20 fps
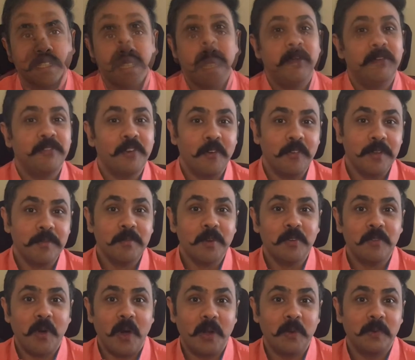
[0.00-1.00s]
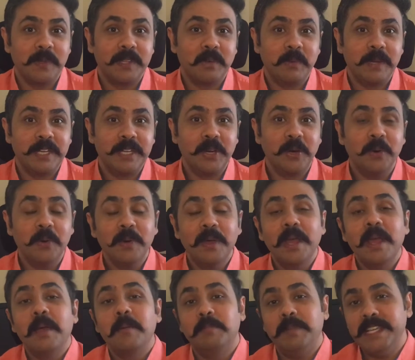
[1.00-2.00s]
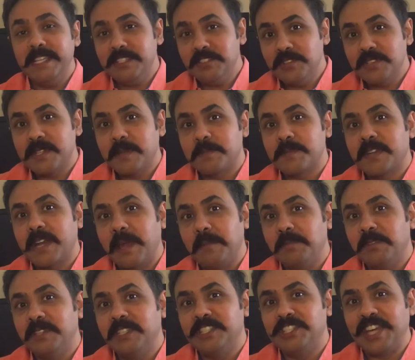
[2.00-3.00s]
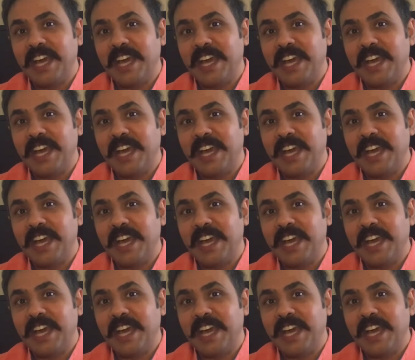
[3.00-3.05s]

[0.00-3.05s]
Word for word: Before we move on with the video, please do subscribe to the